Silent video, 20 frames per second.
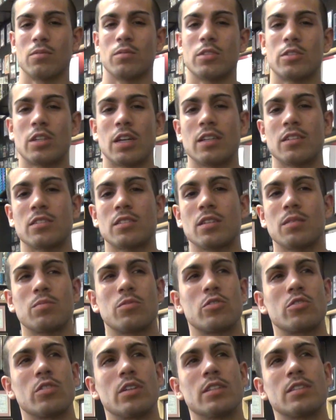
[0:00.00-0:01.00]
changed up
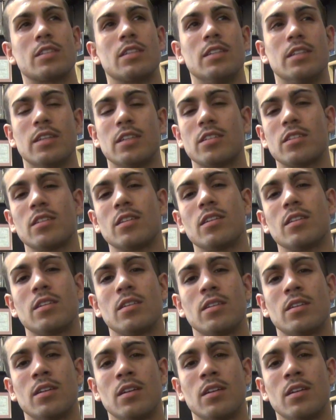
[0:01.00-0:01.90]
strength conditioning,